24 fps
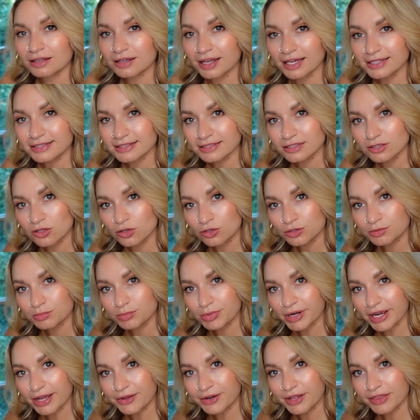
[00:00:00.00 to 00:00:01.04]
Nice and golden
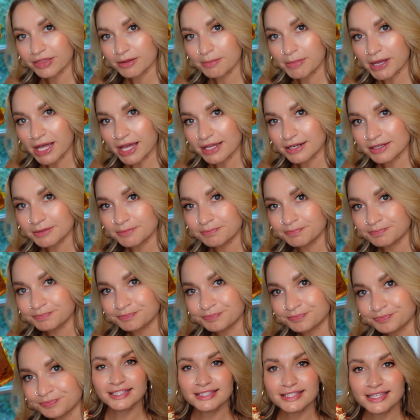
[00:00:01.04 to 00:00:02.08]
brown on the bottom.
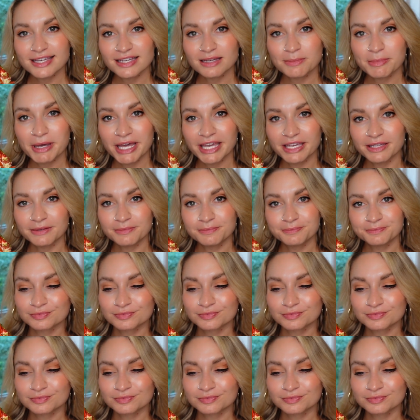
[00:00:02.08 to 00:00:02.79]
Let's take a bite.